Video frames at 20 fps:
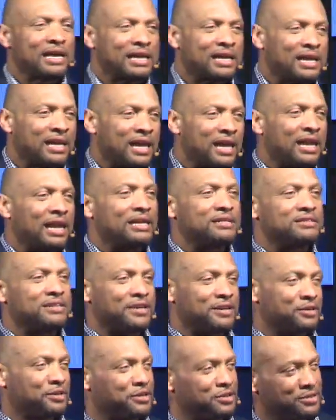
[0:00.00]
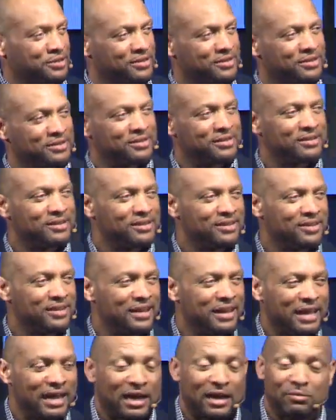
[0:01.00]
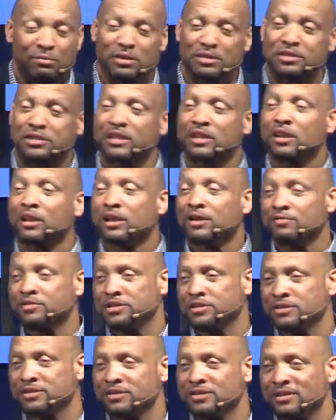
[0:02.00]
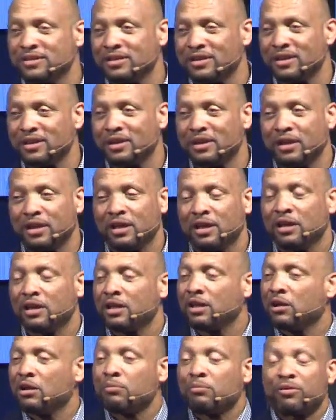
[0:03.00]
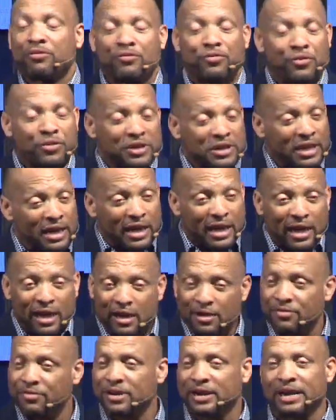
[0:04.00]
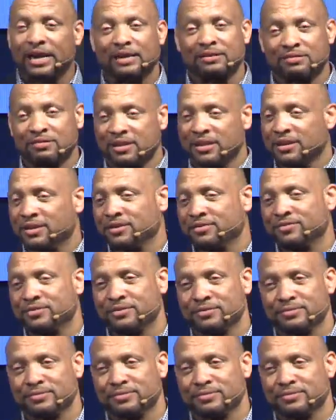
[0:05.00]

Can I tell you how much He loves you before you ever got saved?